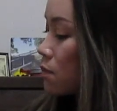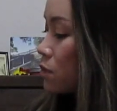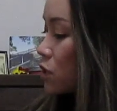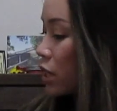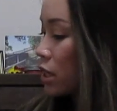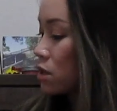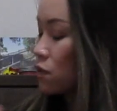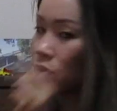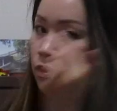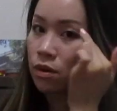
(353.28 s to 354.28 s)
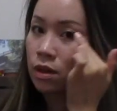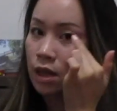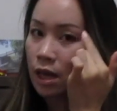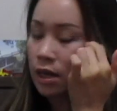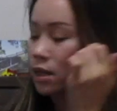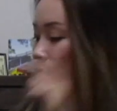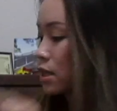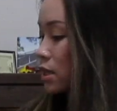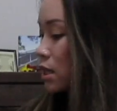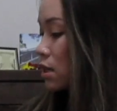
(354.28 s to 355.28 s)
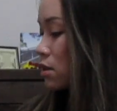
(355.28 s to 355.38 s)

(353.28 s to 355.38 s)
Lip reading: shades for like the lid color.